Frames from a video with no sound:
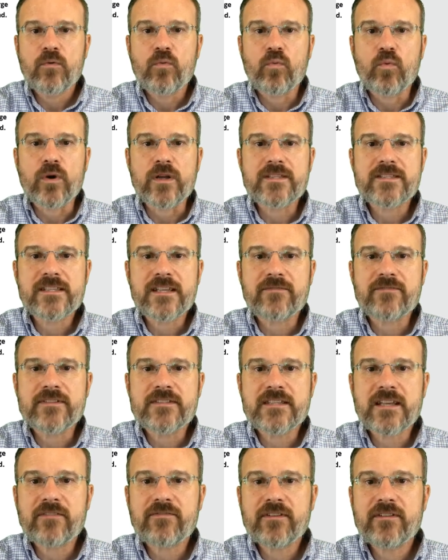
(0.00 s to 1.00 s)

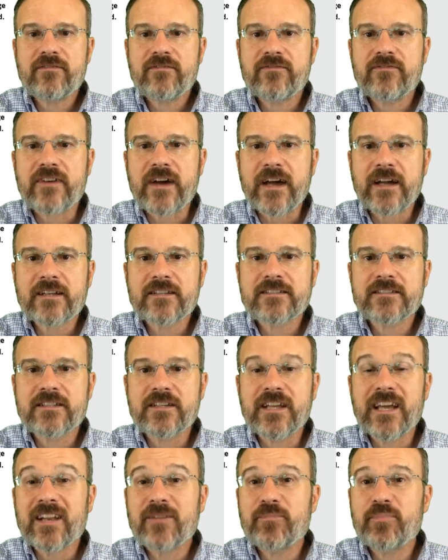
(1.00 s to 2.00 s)
177 fax.
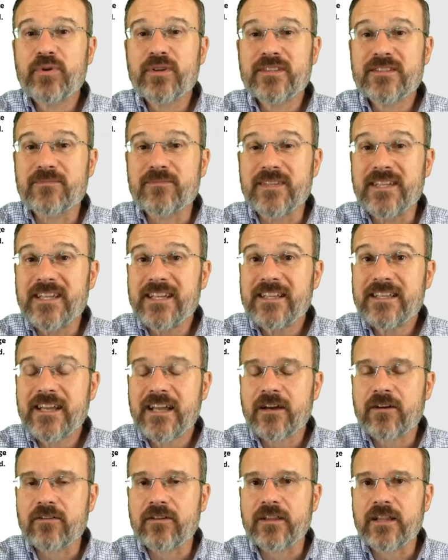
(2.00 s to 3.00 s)
You got to put some
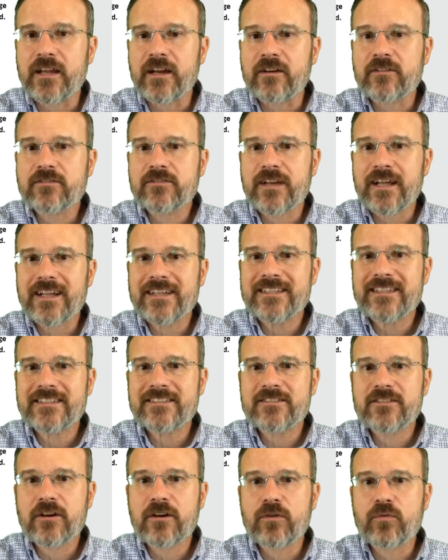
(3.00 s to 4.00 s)
detail in there, so I like to
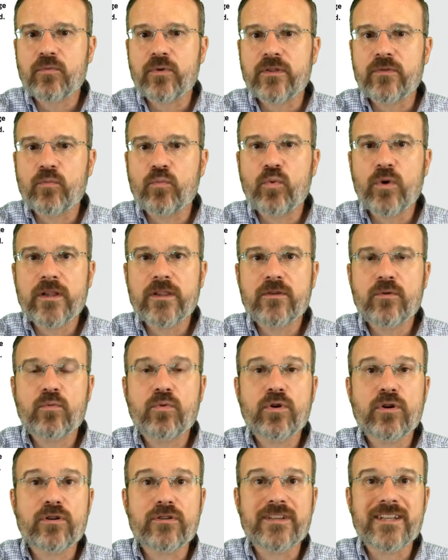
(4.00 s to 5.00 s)
start with what in the
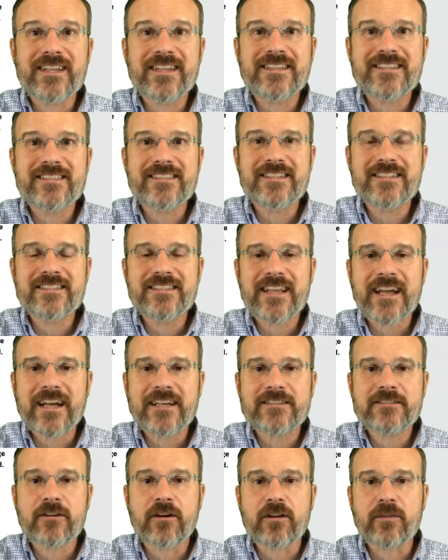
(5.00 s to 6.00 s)
world is this
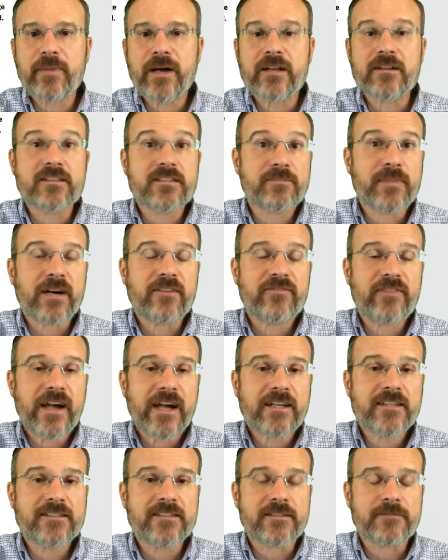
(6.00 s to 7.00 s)
task all about. It's about
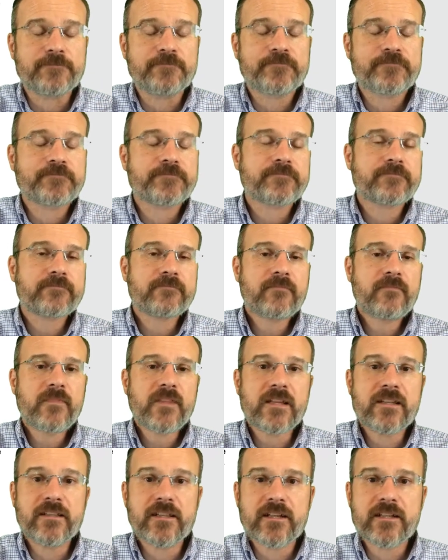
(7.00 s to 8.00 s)
faxing,
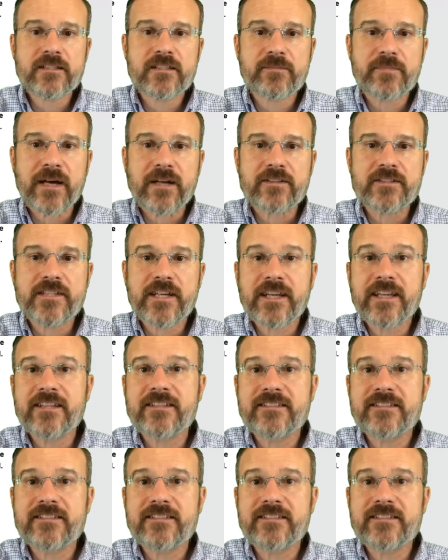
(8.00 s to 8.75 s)
and then it's about checking